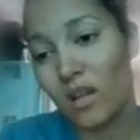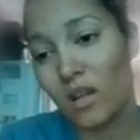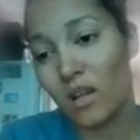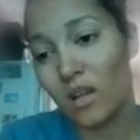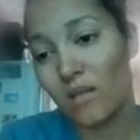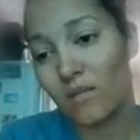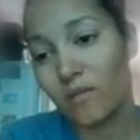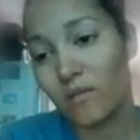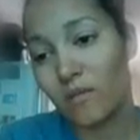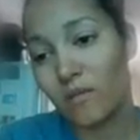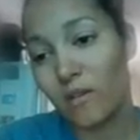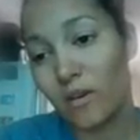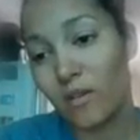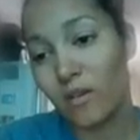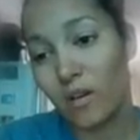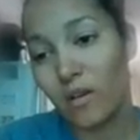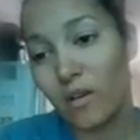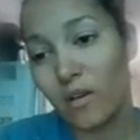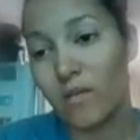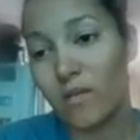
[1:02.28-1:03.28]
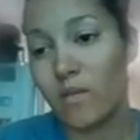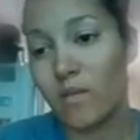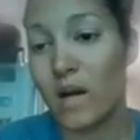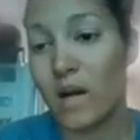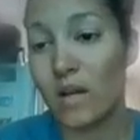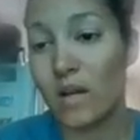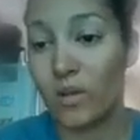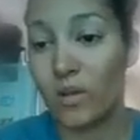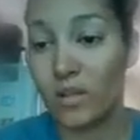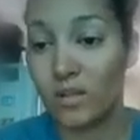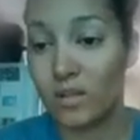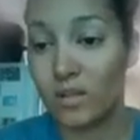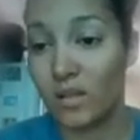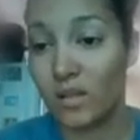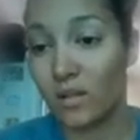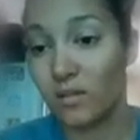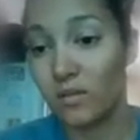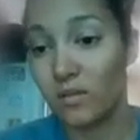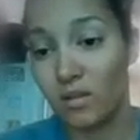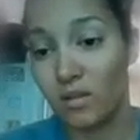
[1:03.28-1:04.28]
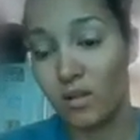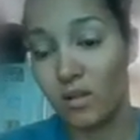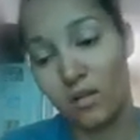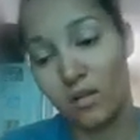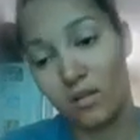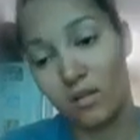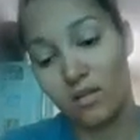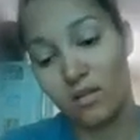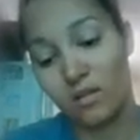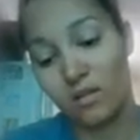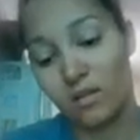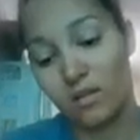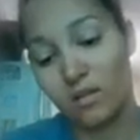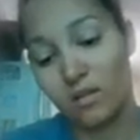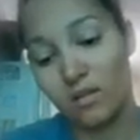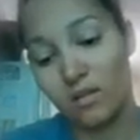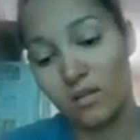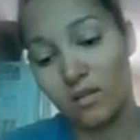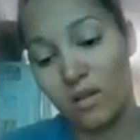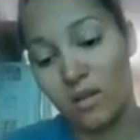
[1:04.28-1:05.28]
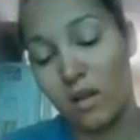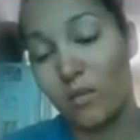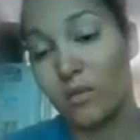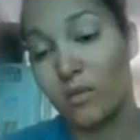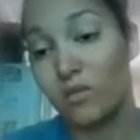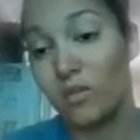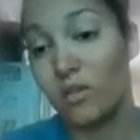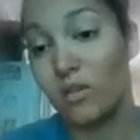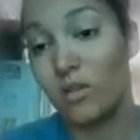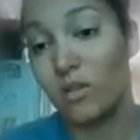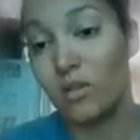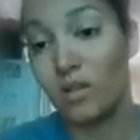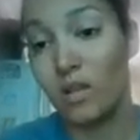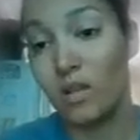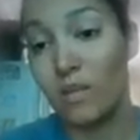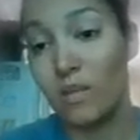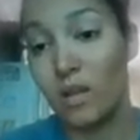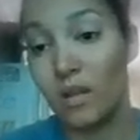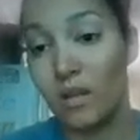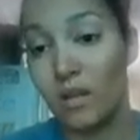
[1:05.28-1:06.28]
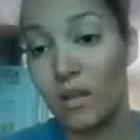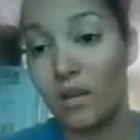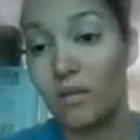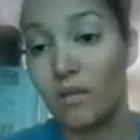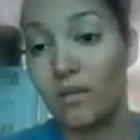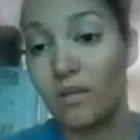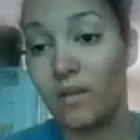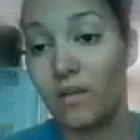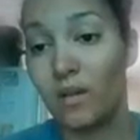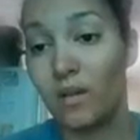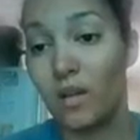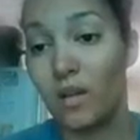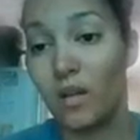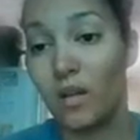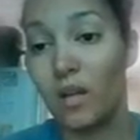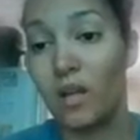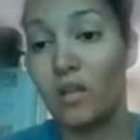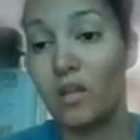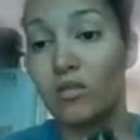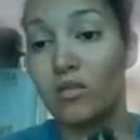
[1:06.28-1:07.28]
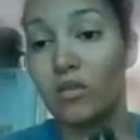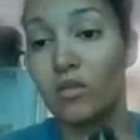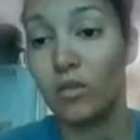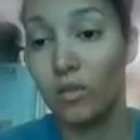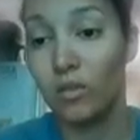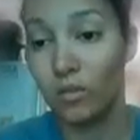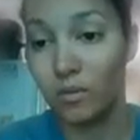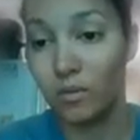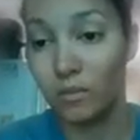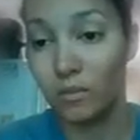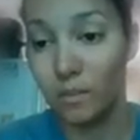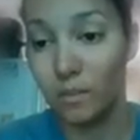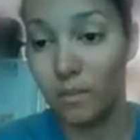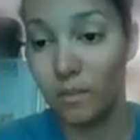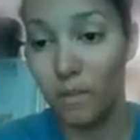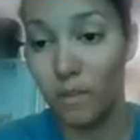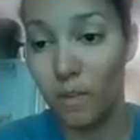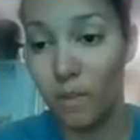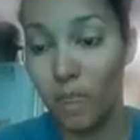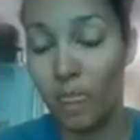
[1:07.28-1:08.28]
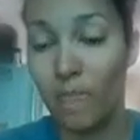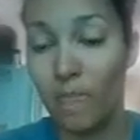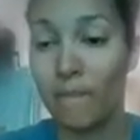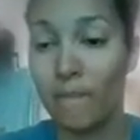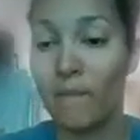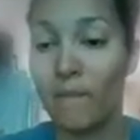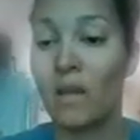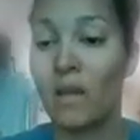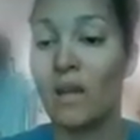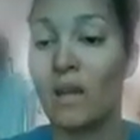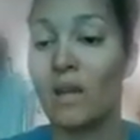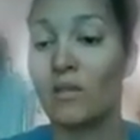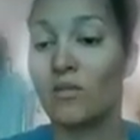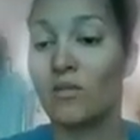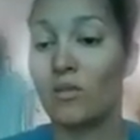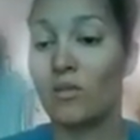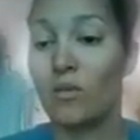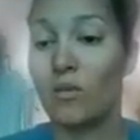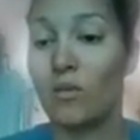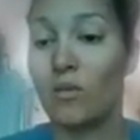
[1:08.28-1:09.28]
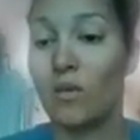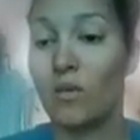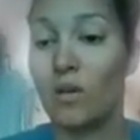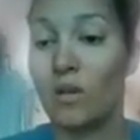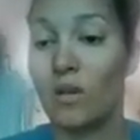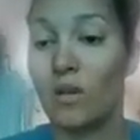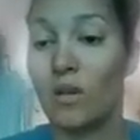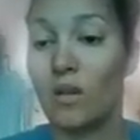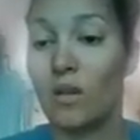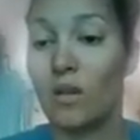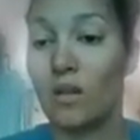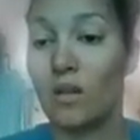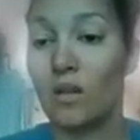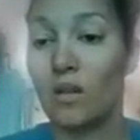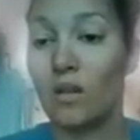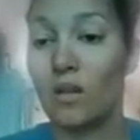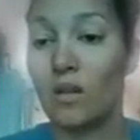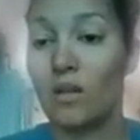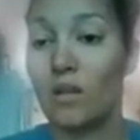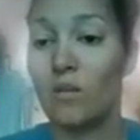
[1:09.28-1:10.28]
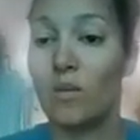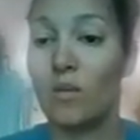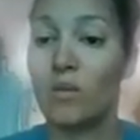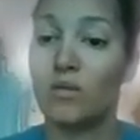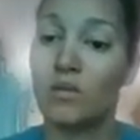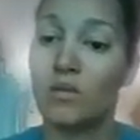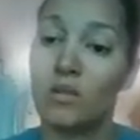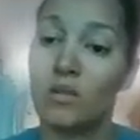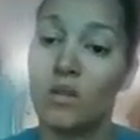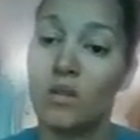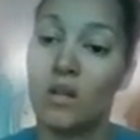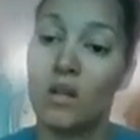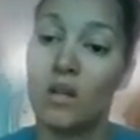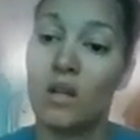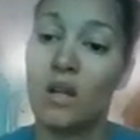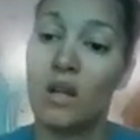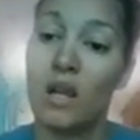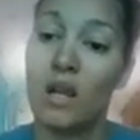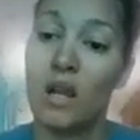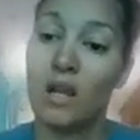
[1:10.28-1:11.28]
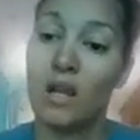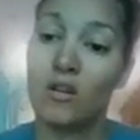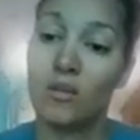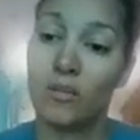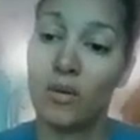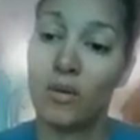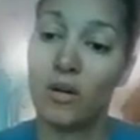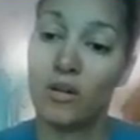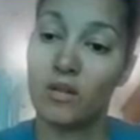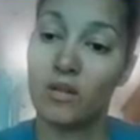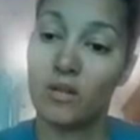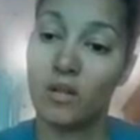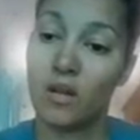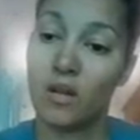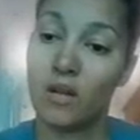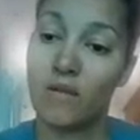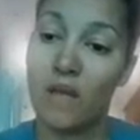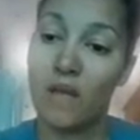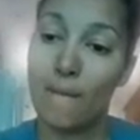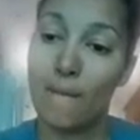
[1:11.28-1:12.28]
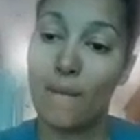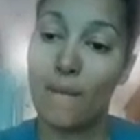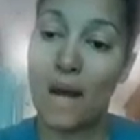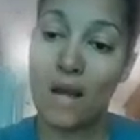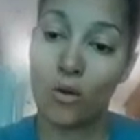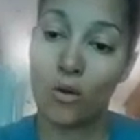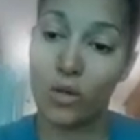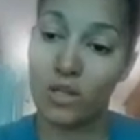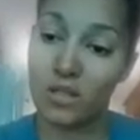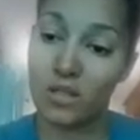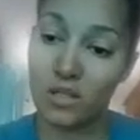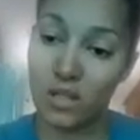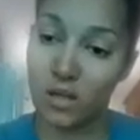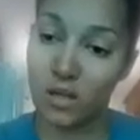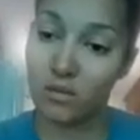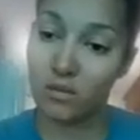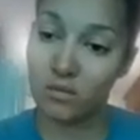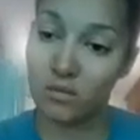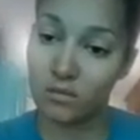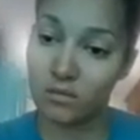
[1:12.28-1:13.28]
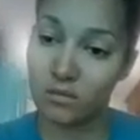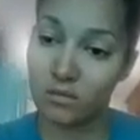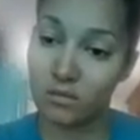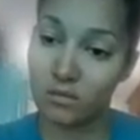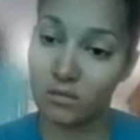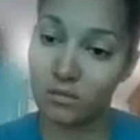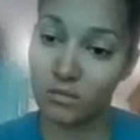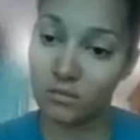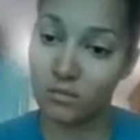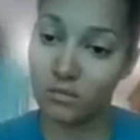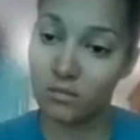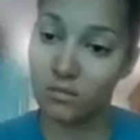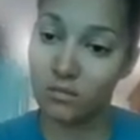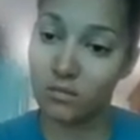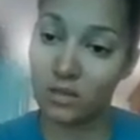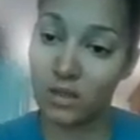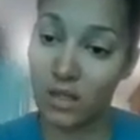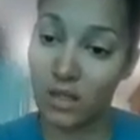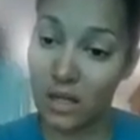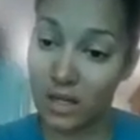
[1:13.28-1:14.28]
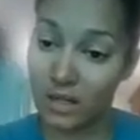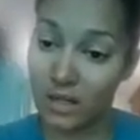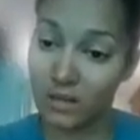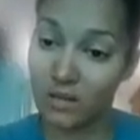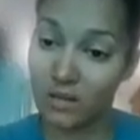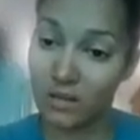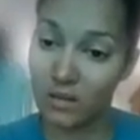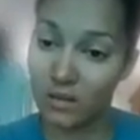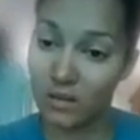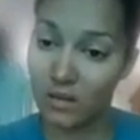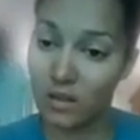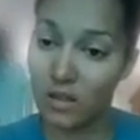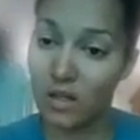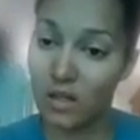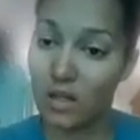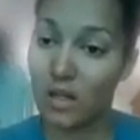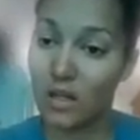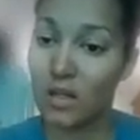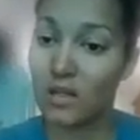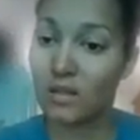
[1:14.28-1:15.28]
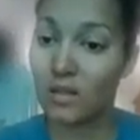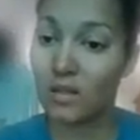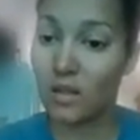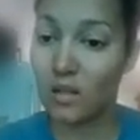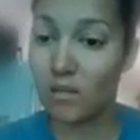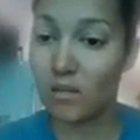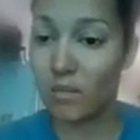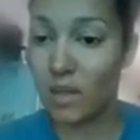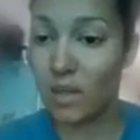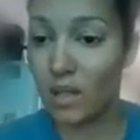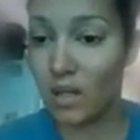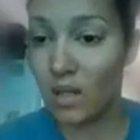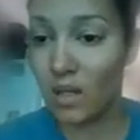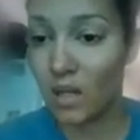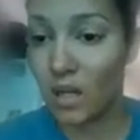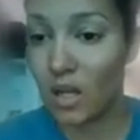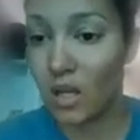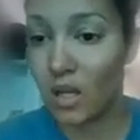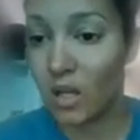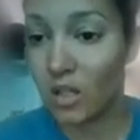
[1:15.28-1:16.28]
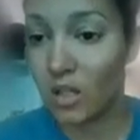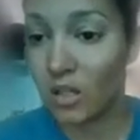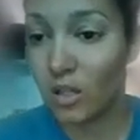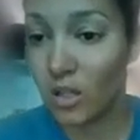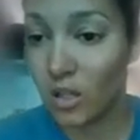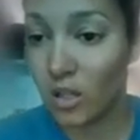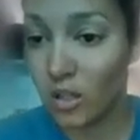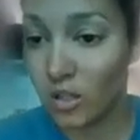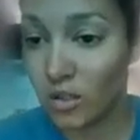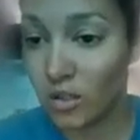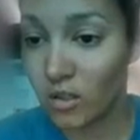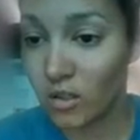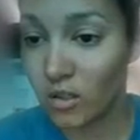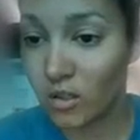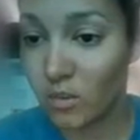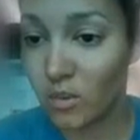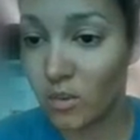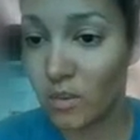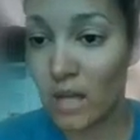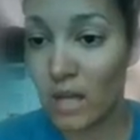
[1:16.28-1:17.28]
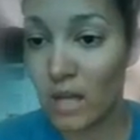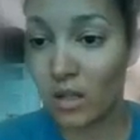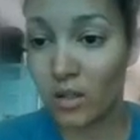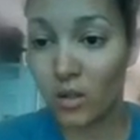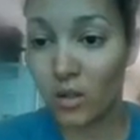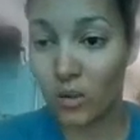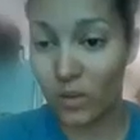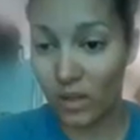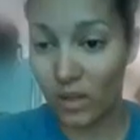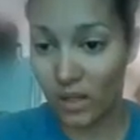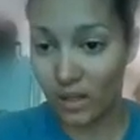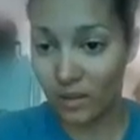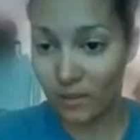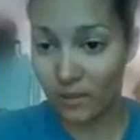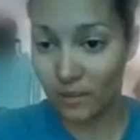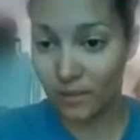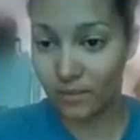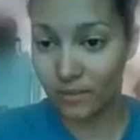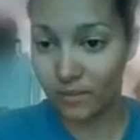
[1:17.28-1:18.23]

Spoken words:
in front of the myoid cells, I want you to keep thinking of a circle. So the most inner part of that myoid cell line is going to be your spermatogonia,